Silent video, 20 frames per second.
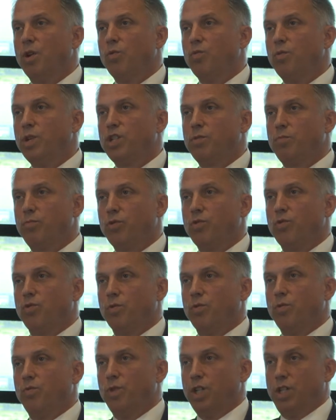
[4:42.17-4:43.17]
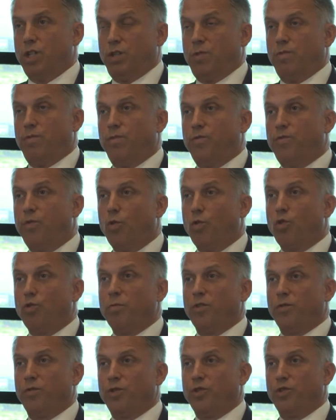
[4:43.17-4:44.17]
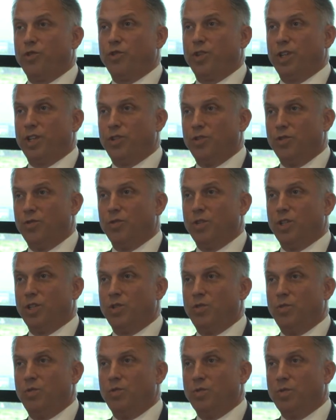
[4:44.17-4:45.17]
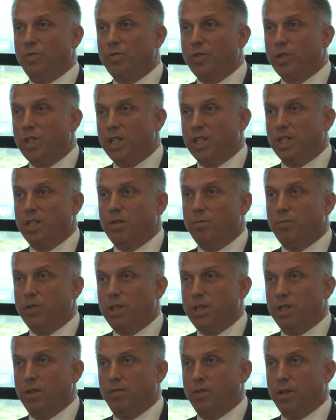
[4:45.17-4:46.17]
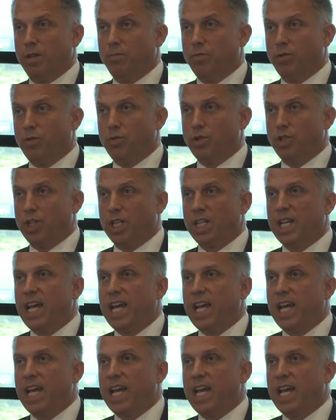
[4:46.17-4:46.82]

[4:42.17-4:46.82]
which form of contract you're going to use for this specific project.